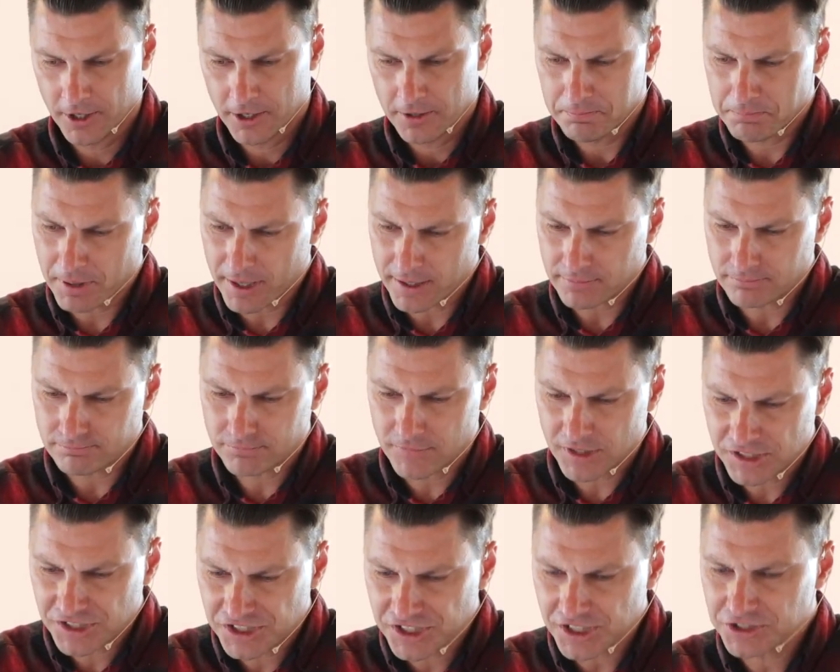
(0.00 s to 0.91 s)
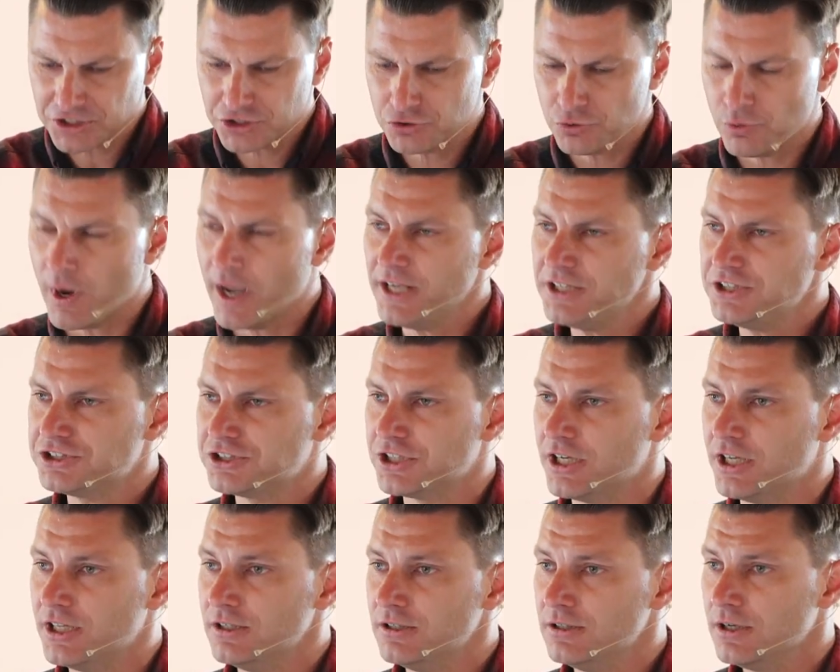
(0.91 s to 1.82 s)
But the
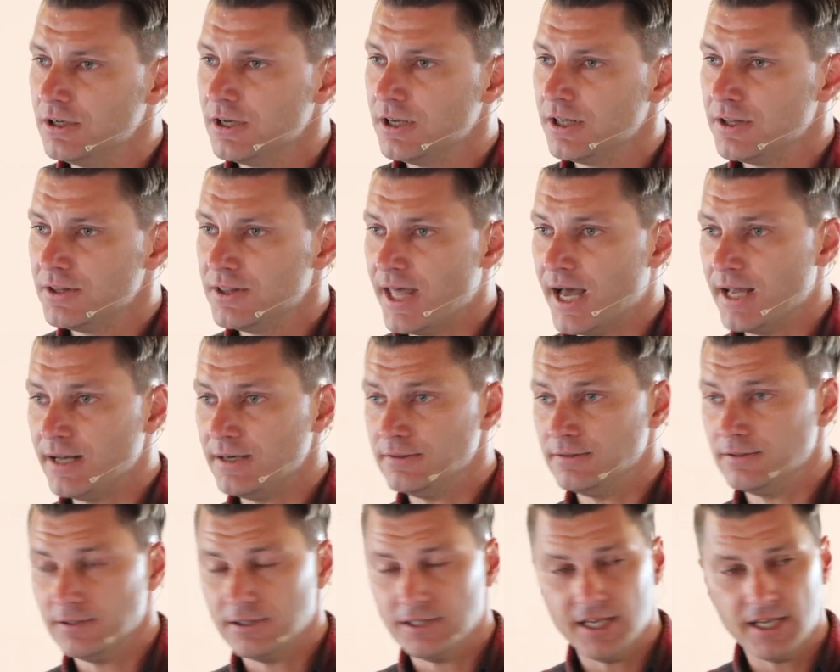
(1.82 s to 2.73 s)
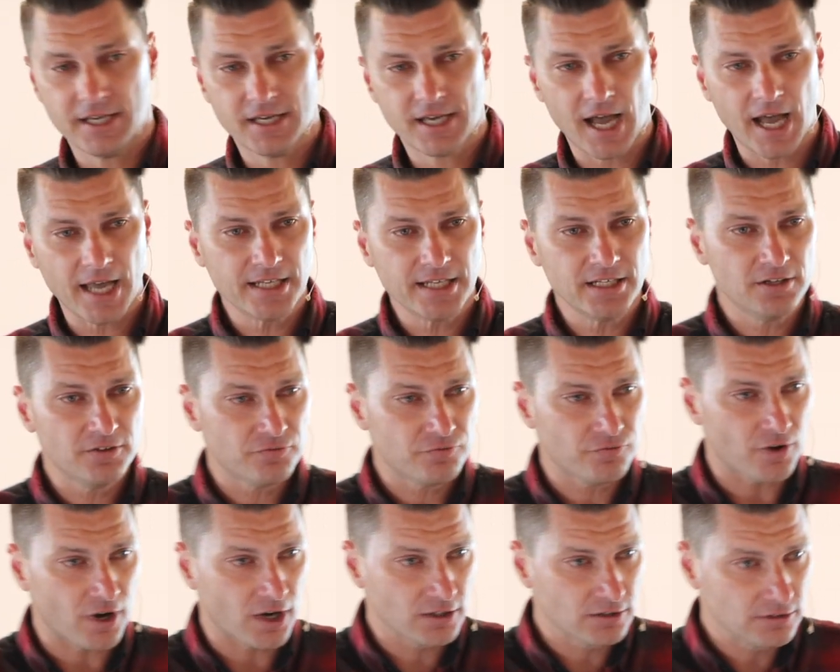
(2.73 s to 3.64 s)
situation that he kind of
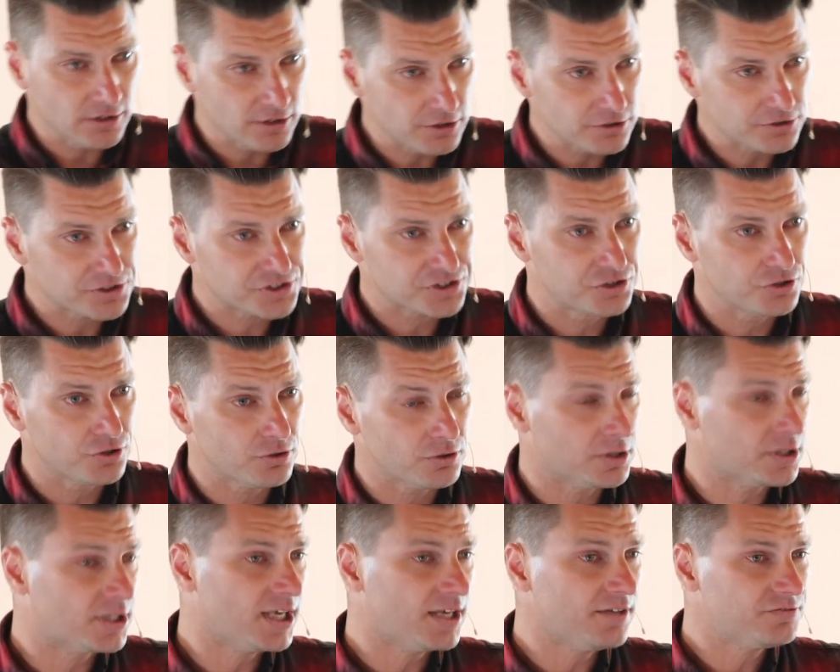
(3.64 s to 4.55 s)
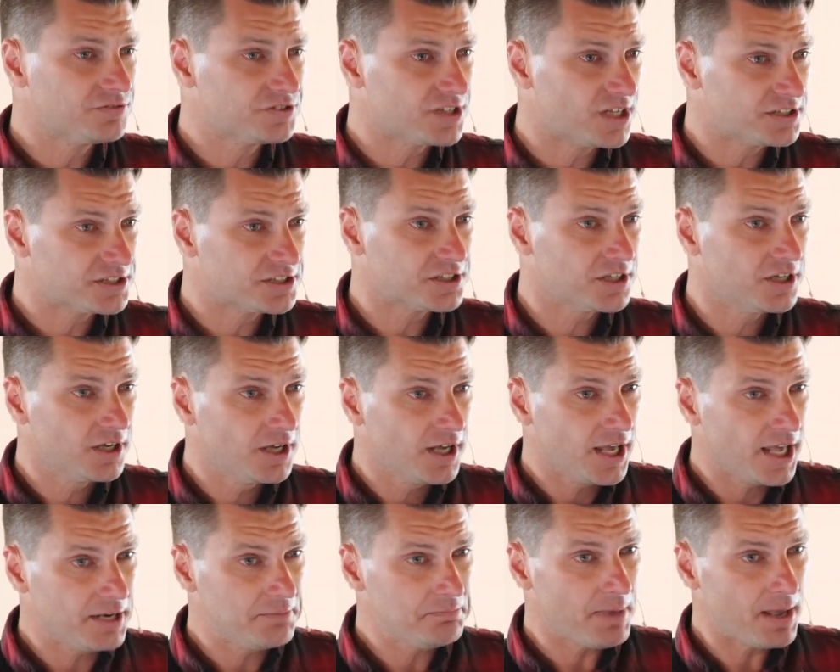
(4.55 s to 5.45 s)
alludes to gives us,
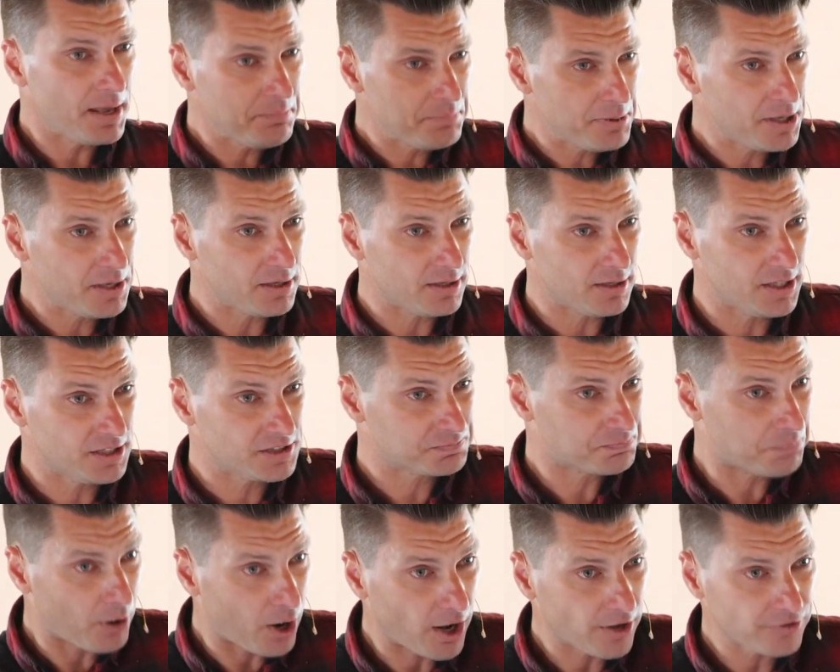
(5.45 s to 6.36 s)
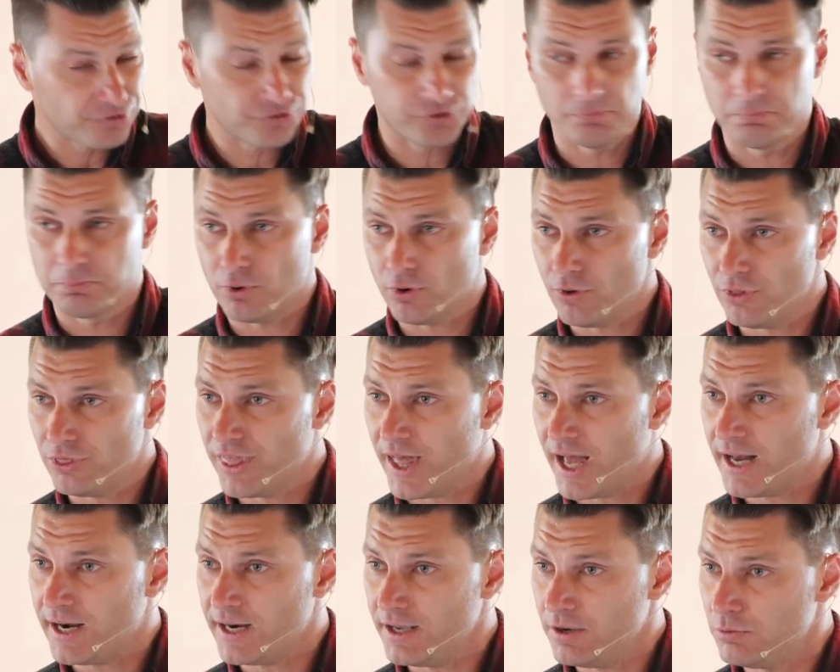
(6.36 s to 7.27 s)
and maybe it's possible
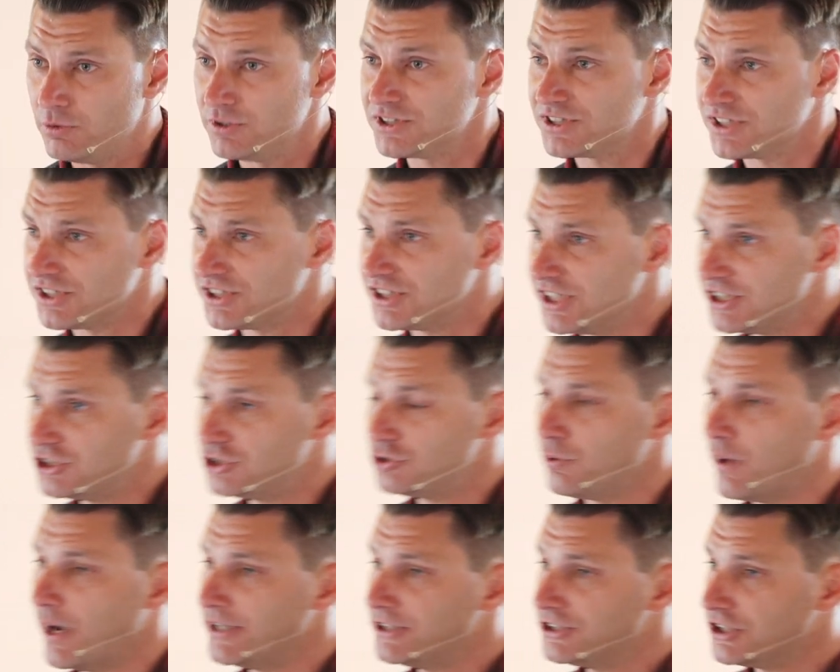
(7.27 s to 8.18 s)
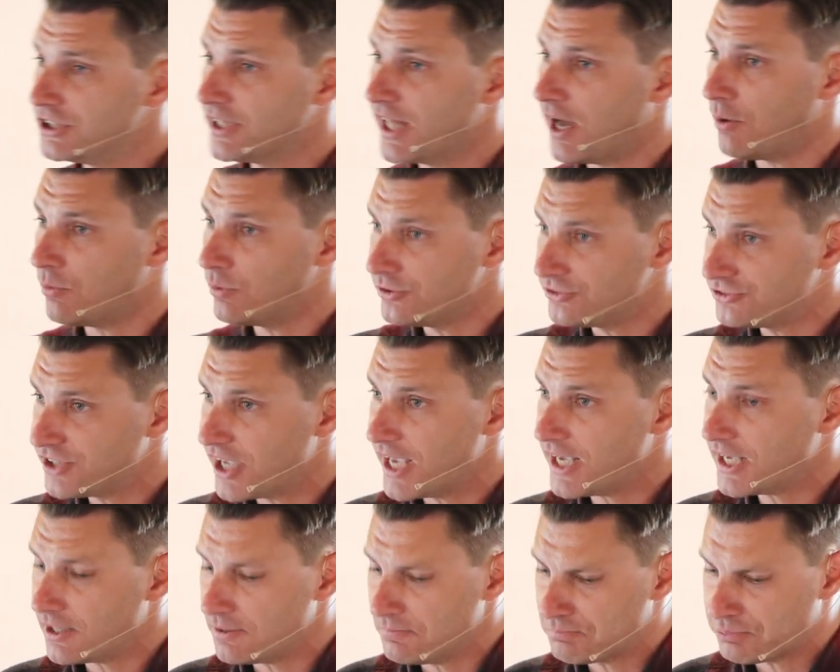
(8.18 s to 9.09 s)
that it was the situation that was
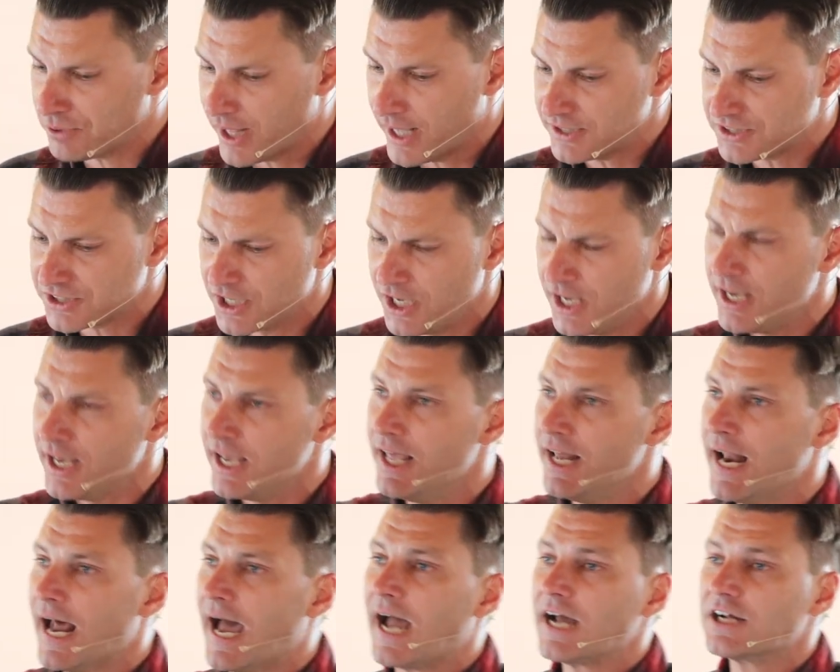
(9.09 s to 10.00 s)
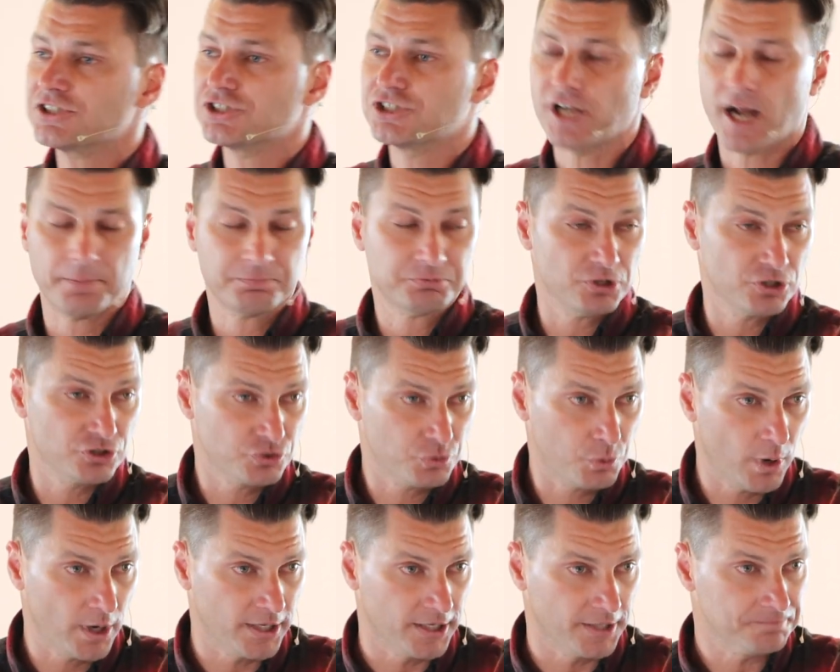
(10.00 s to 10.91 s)
taking place in Acts chapter
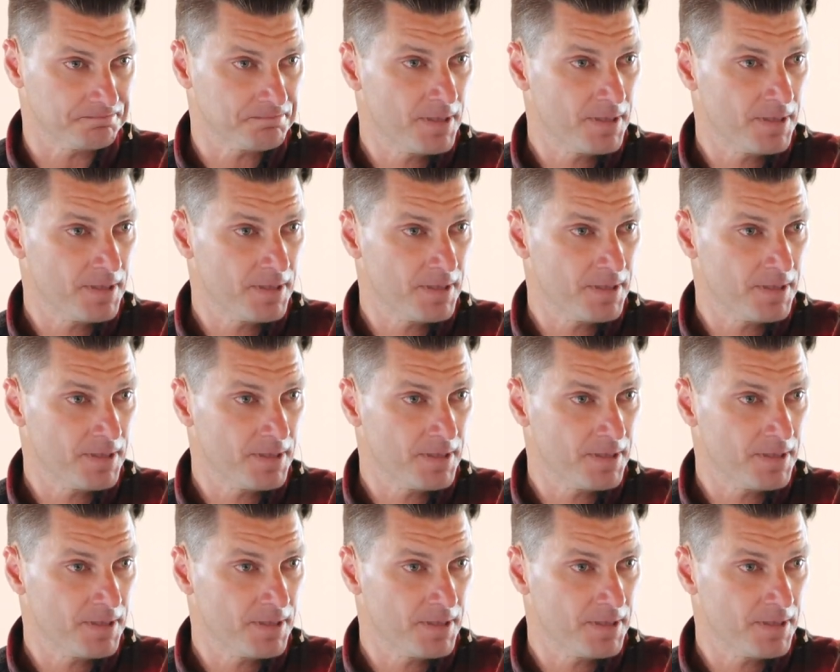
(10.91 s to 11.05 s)
20.